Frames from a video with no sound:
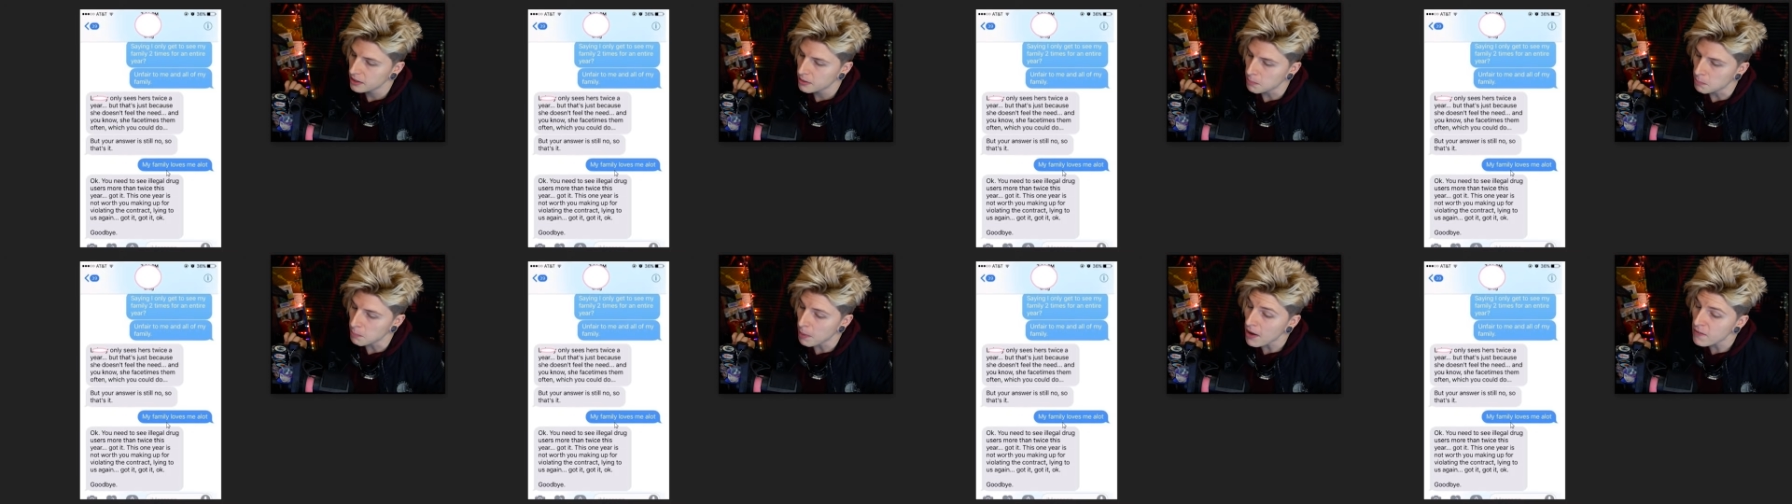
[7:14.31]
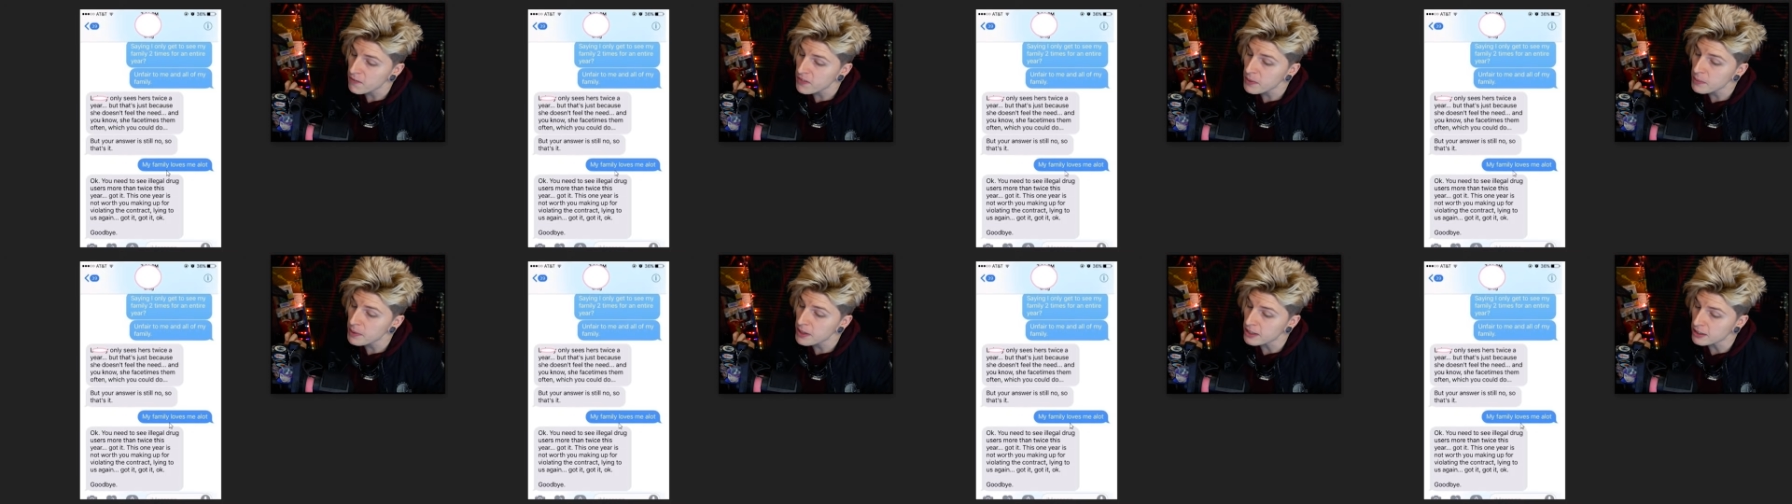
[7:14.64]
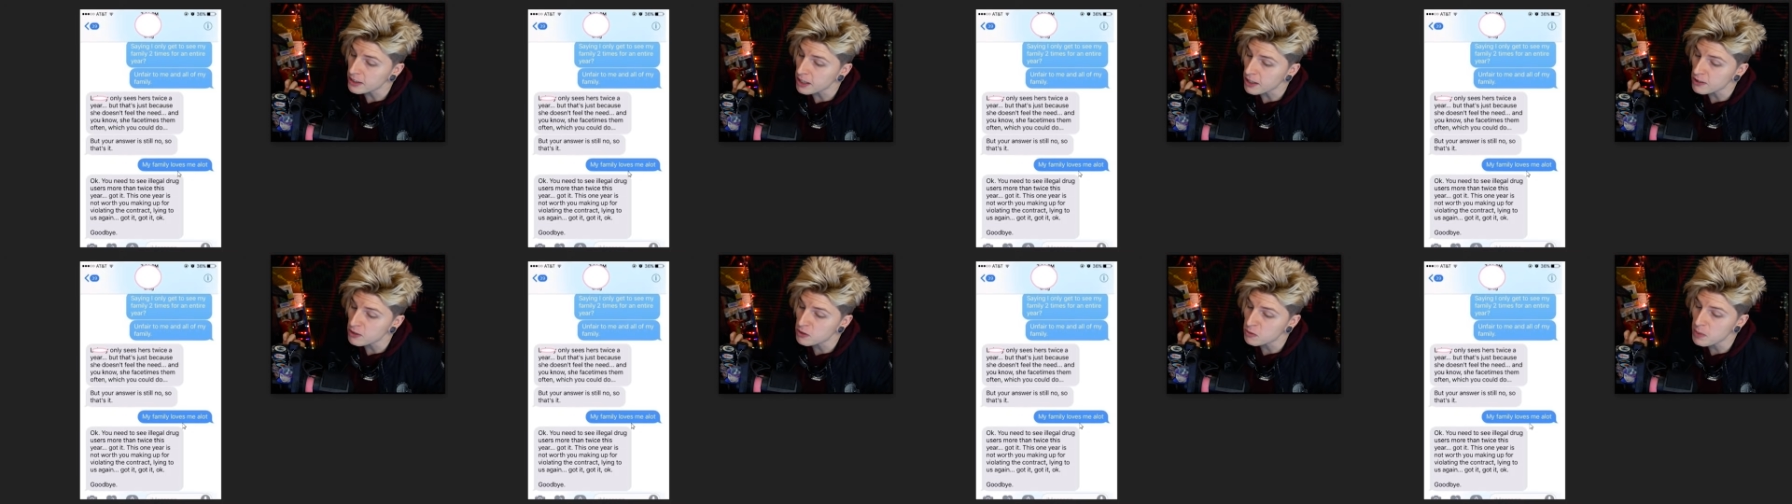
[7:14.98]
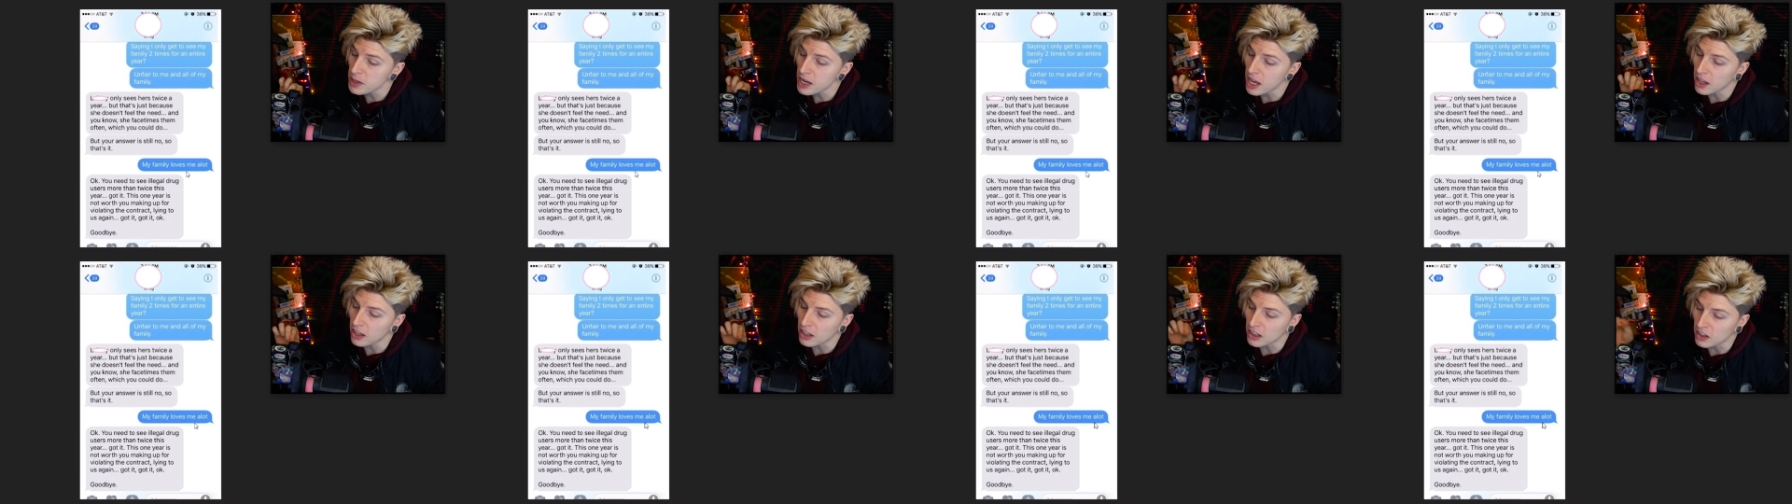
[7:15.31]
My family loves
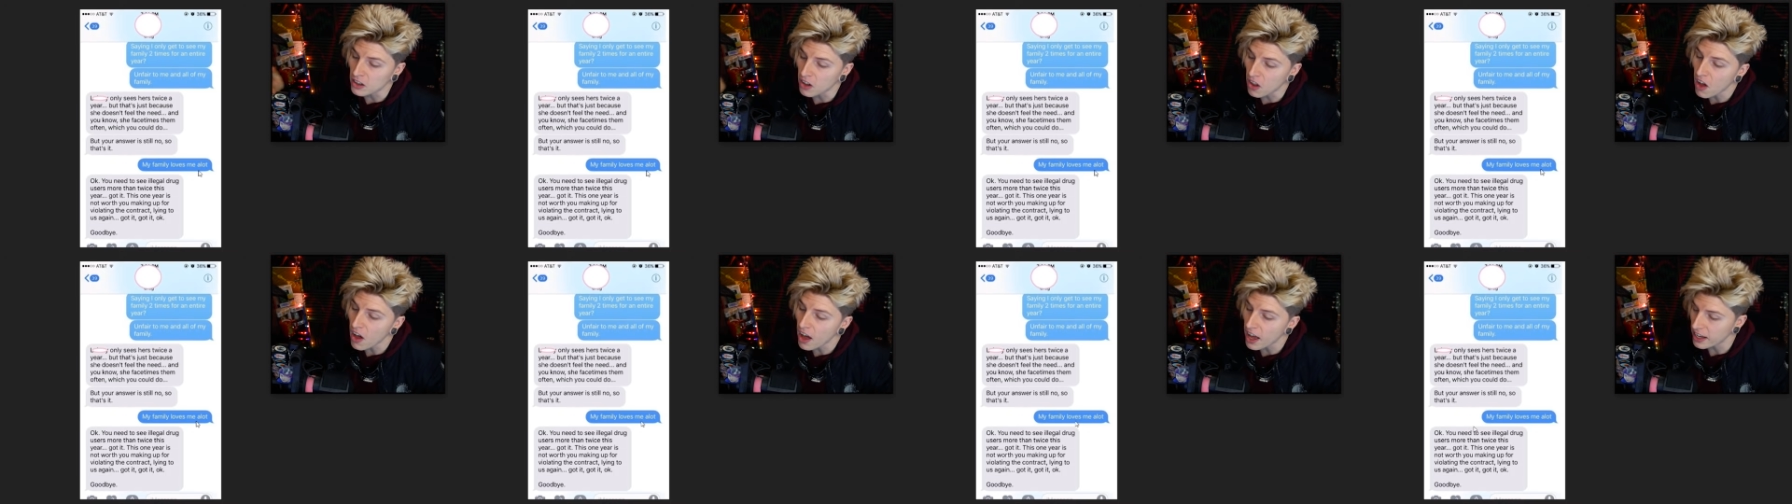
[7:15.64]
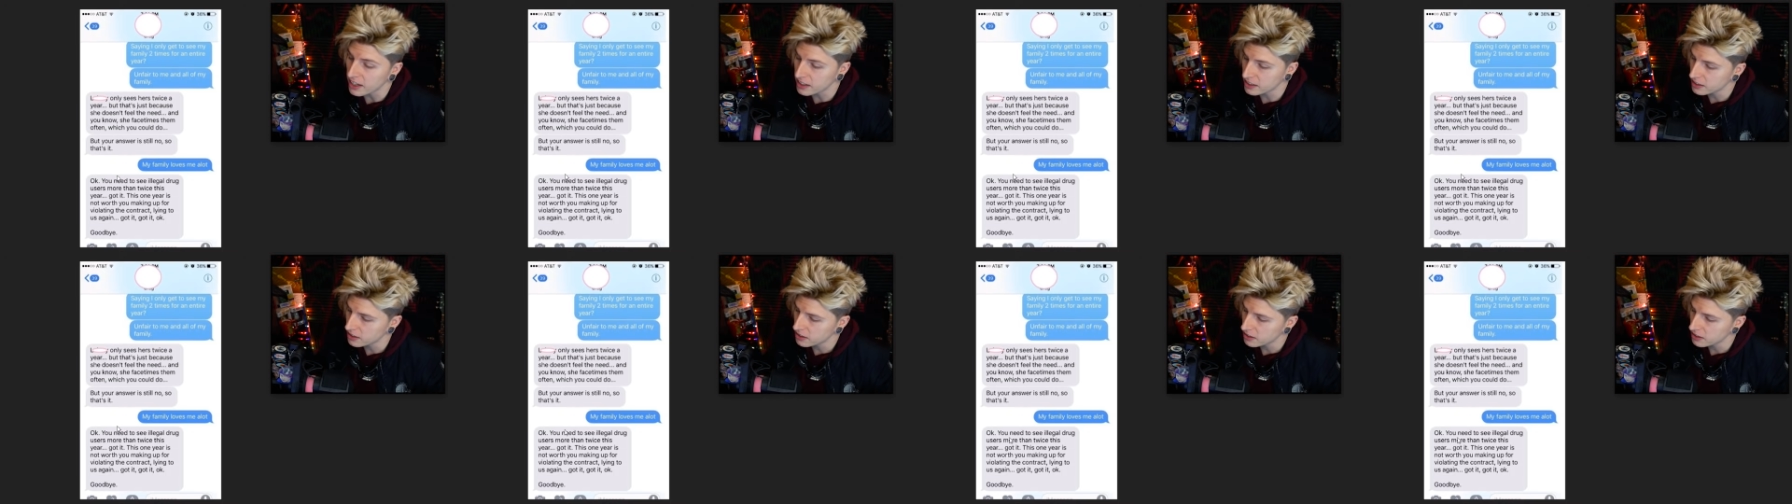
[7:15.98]
me a lot.